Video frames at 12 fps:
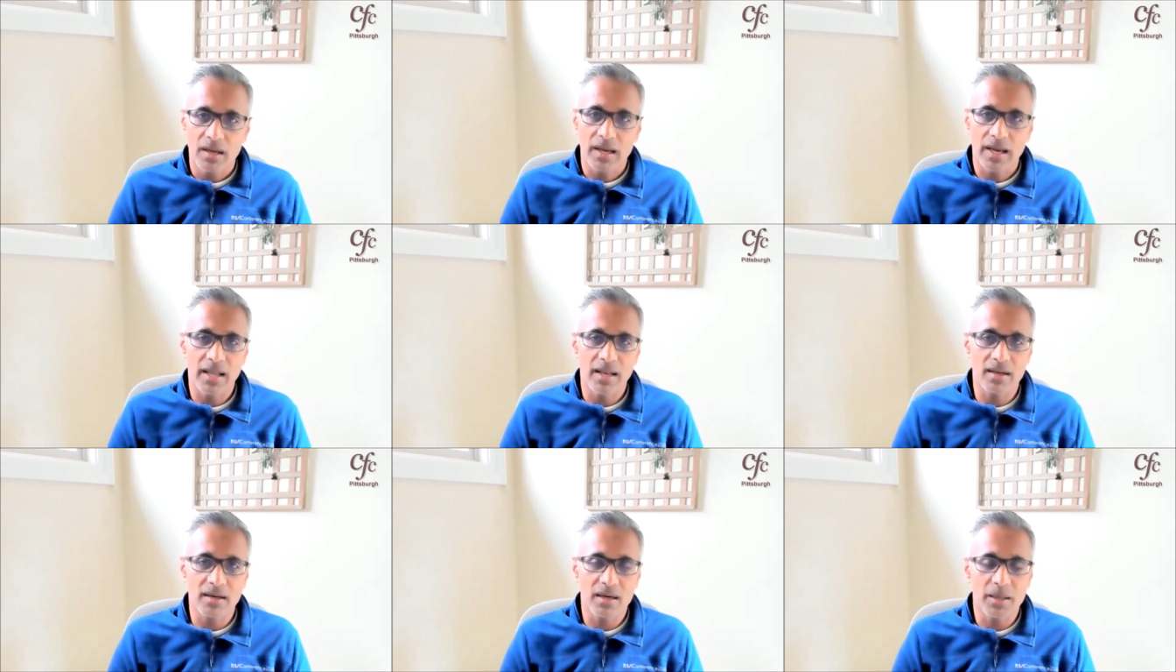
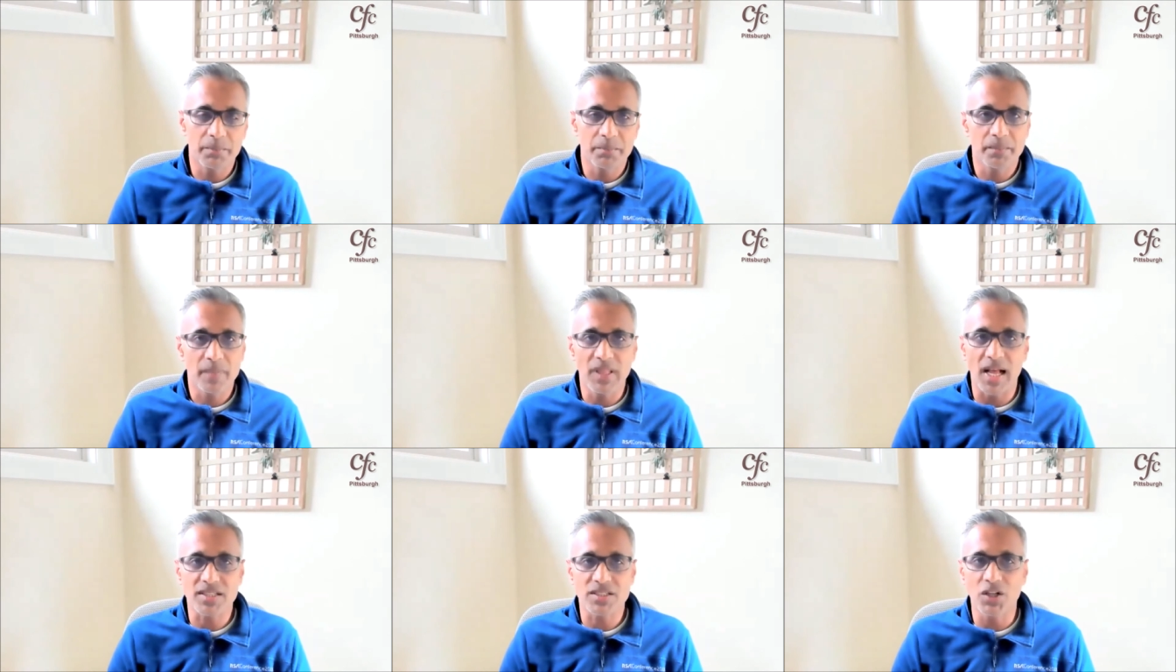And
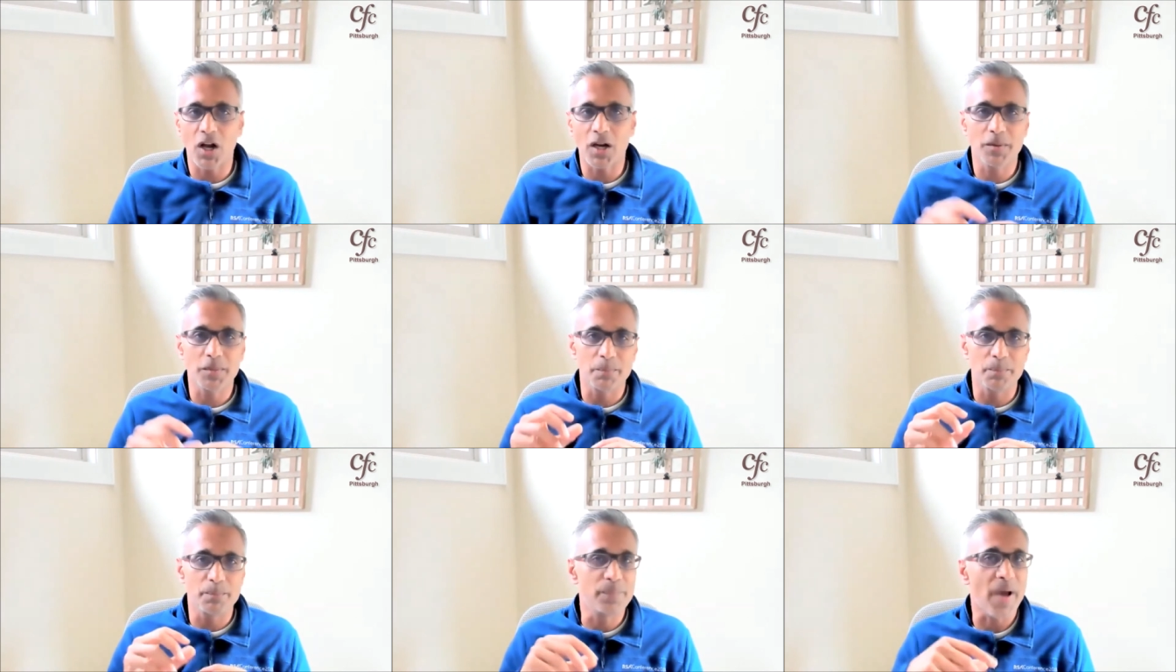that's not
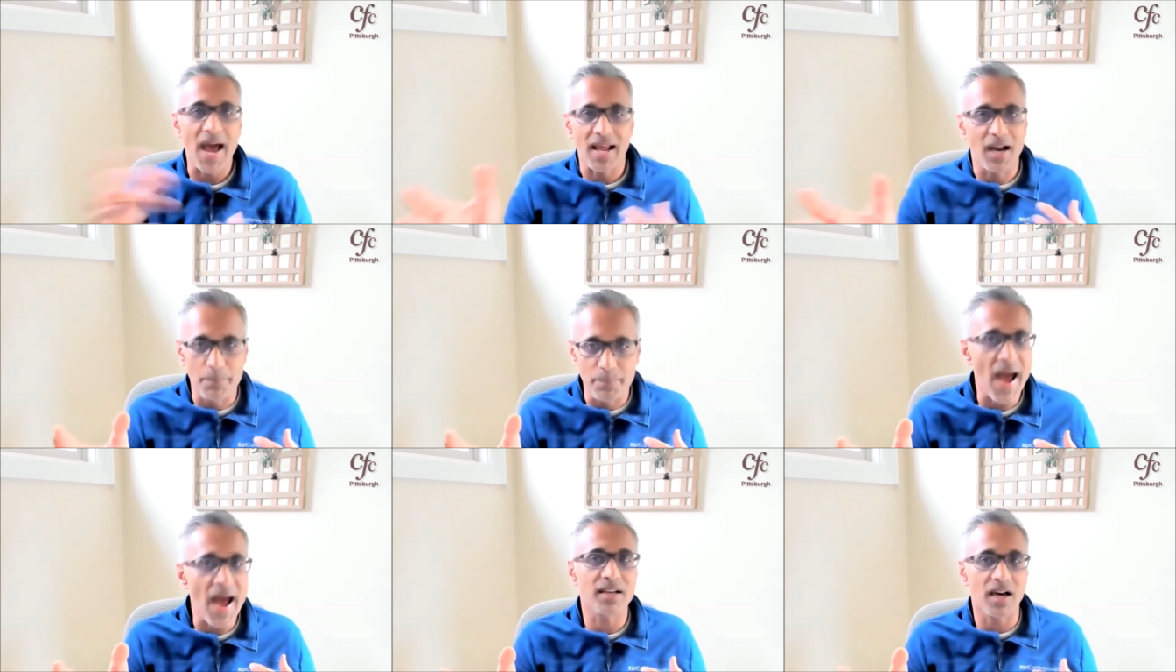a
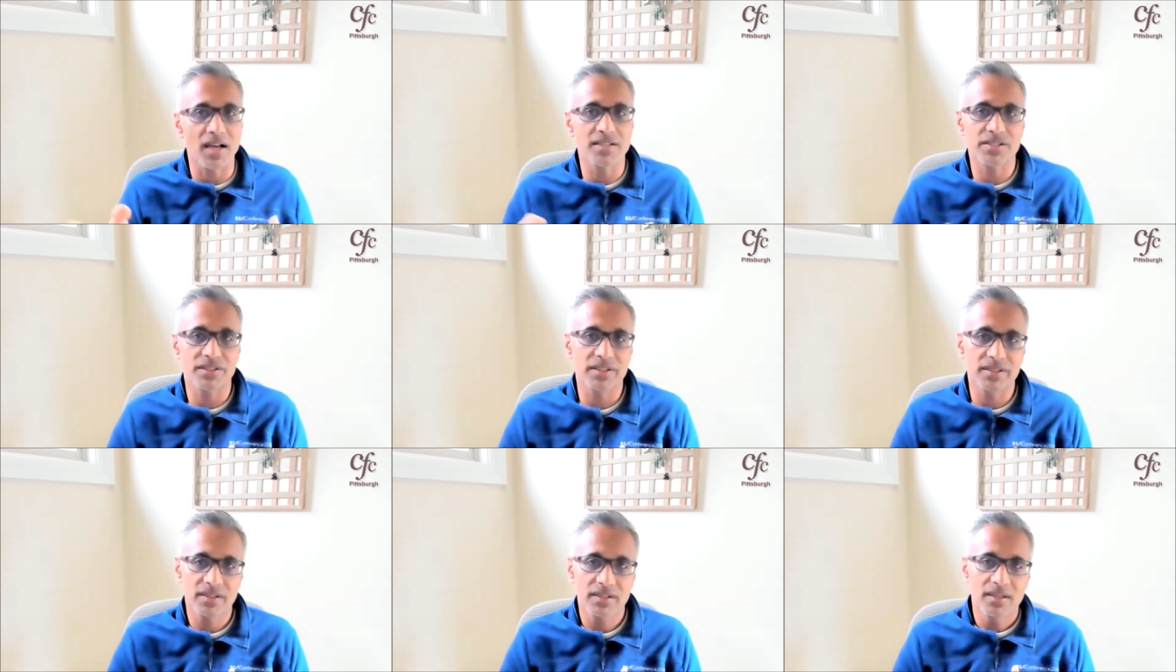pat answer,
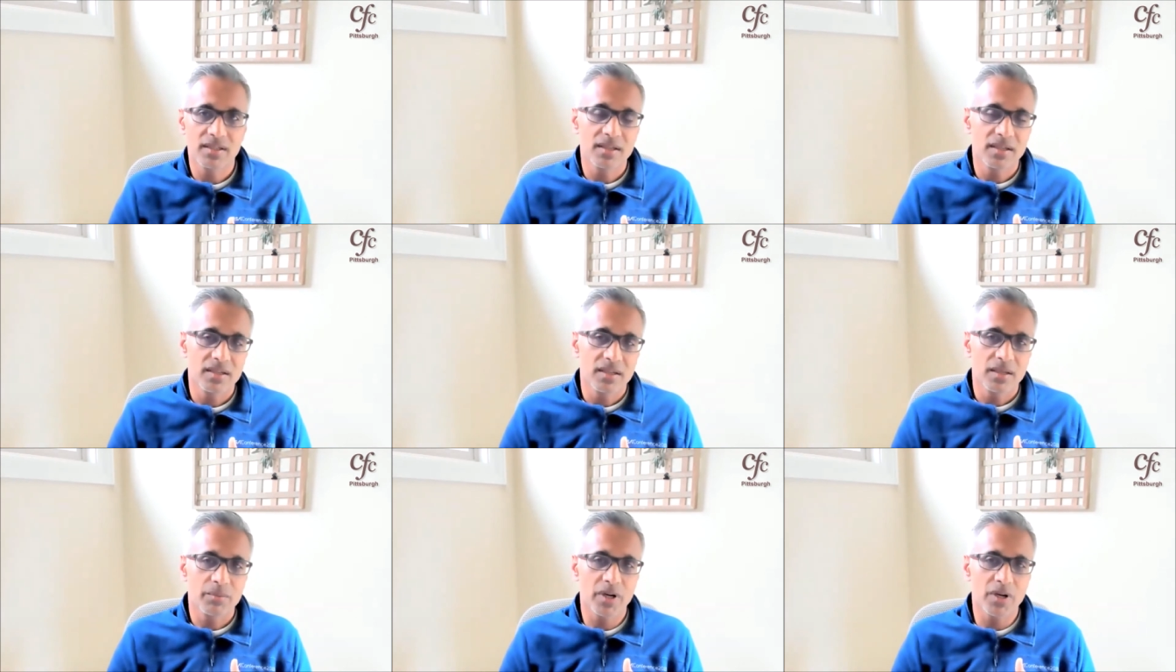
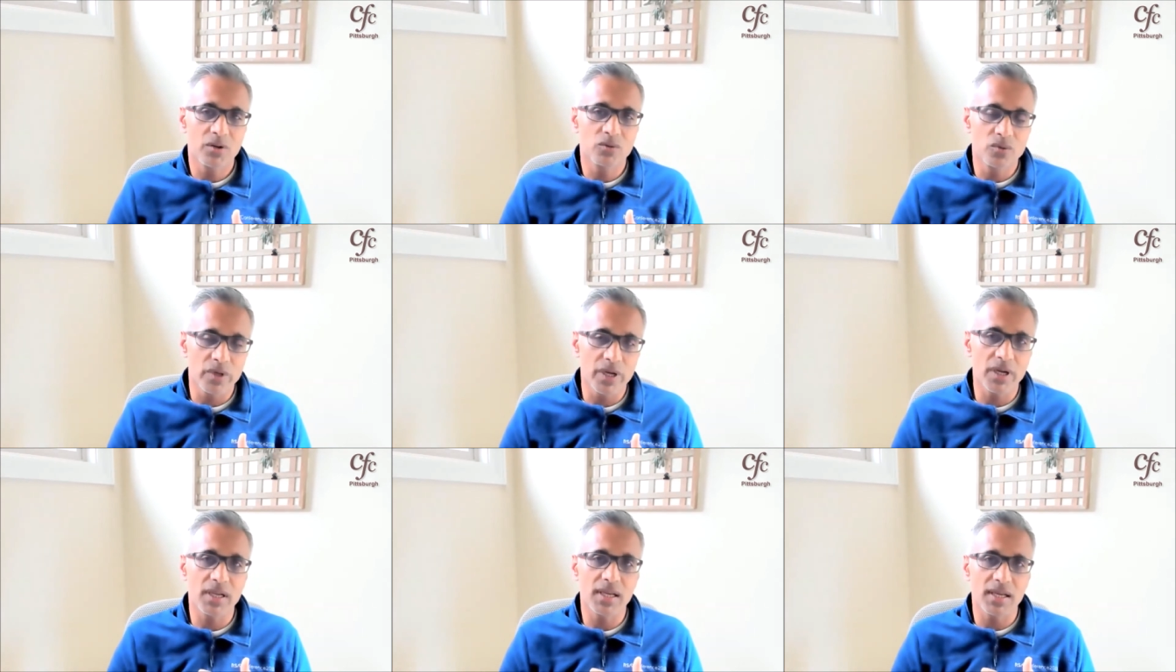but it
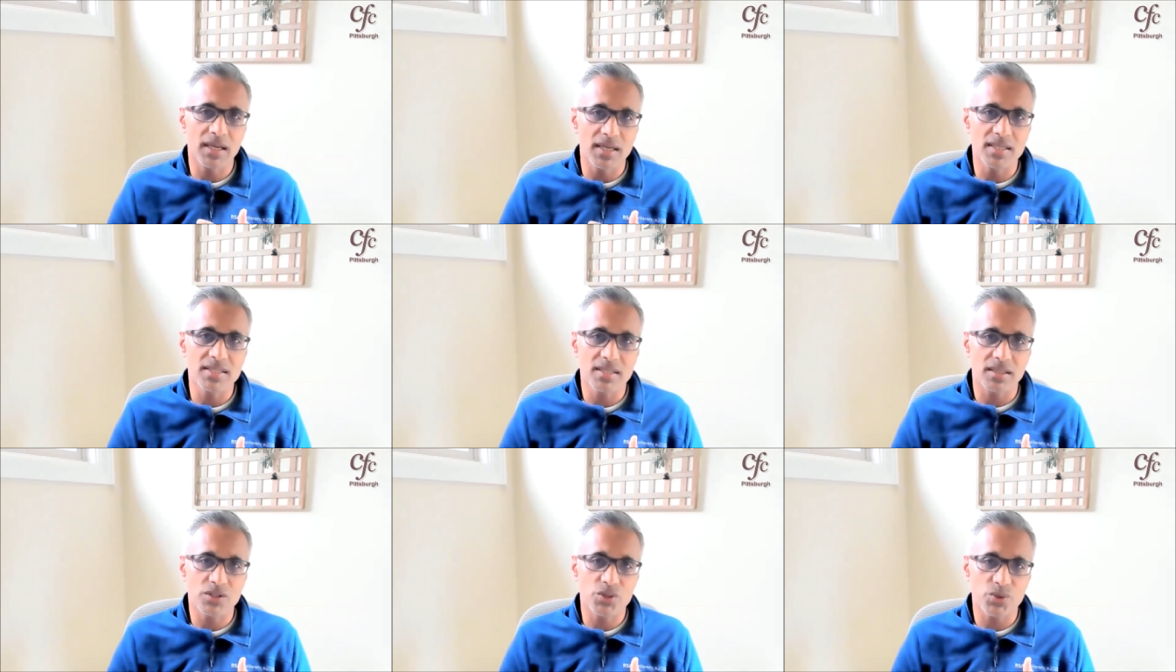really
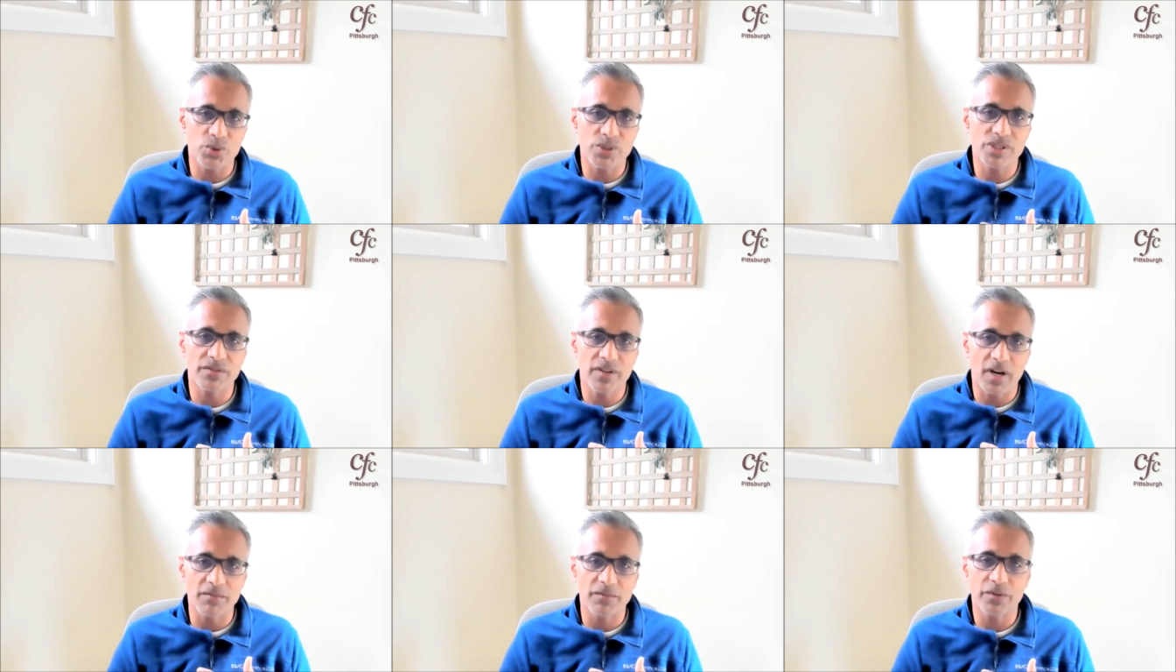is a source of
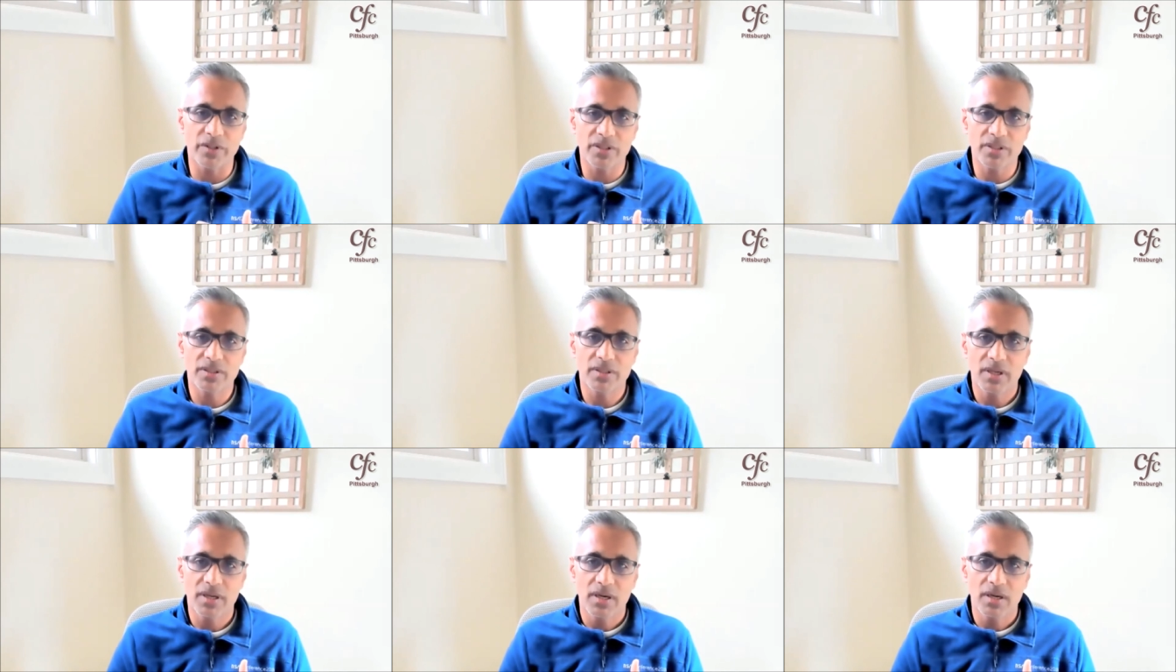comfort
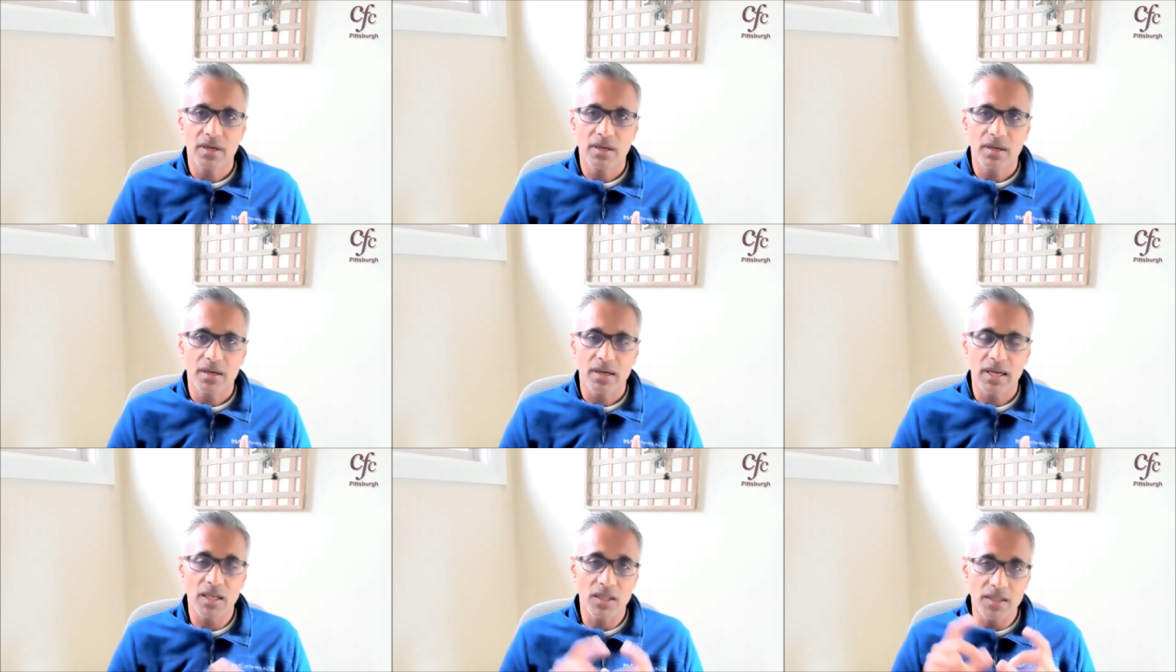
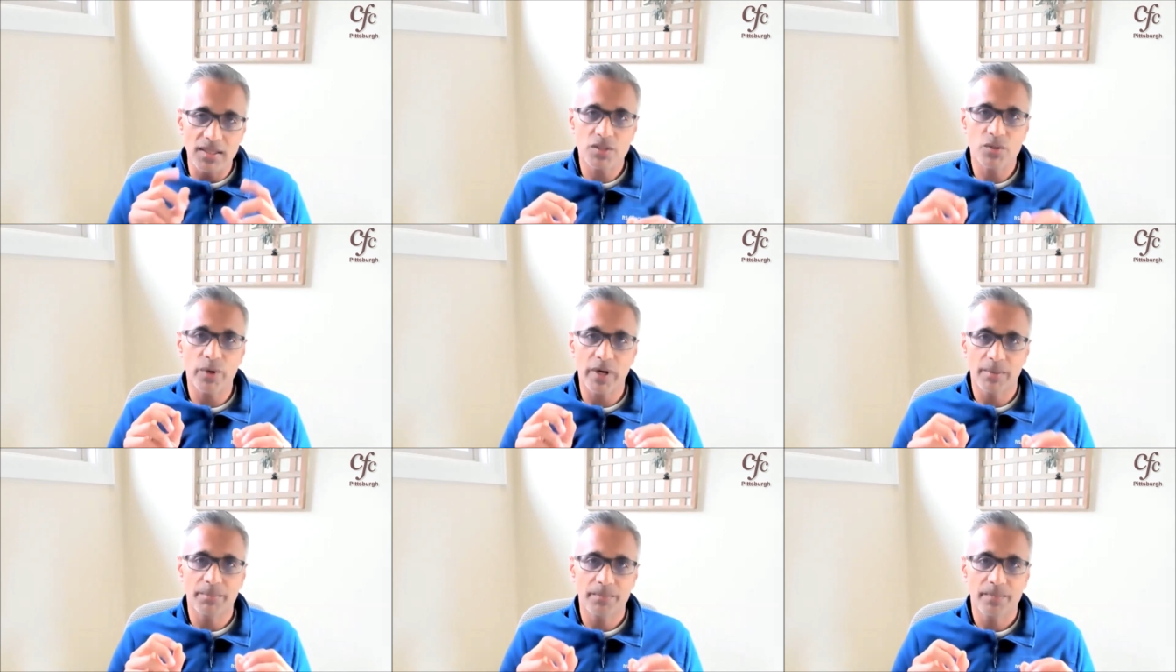in this way.